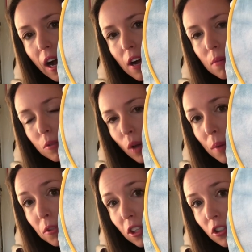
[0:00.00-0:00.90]
Um, so
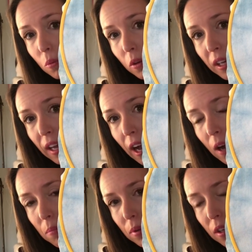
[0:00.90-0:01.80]
I'm just gonna start working
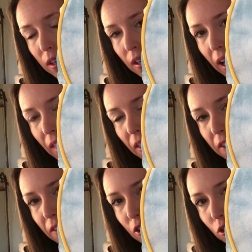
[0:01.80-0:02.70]
up and then
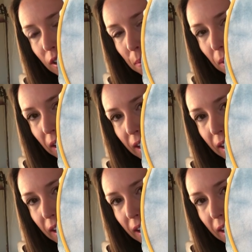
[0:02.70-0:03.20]
eventually I'm gonna